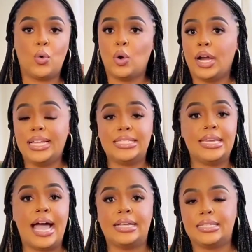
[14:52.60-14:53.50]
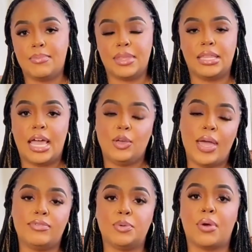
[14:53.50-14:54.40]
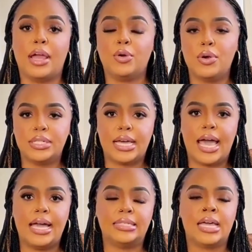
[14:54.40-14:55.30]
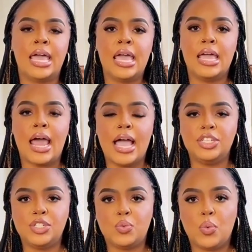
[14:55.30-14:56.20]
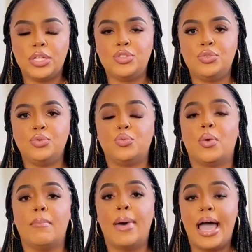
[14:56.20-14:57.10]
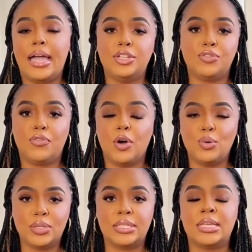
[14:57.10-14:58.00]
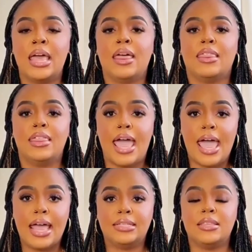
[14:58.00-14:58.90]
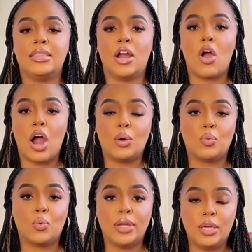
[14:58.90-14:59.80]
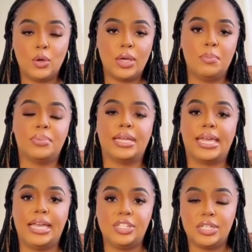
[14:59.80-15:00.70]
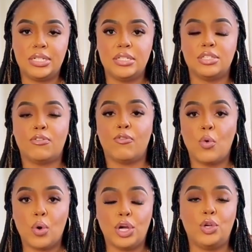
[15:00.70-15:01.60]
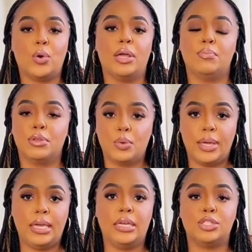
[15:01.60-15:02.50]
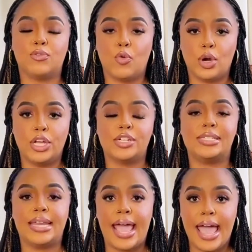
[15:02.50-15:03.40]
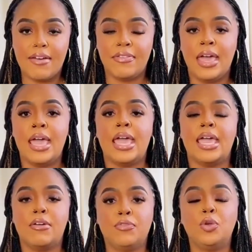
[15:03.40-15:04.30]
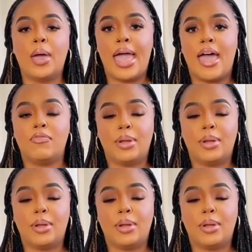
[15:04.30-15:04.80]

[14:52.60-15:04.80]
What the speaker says: But what she had was harder to find: self-respect, intelligence, and a deep understanding of right and wrong. When she moved to Equatorial Guinea and started her fashion business, Mira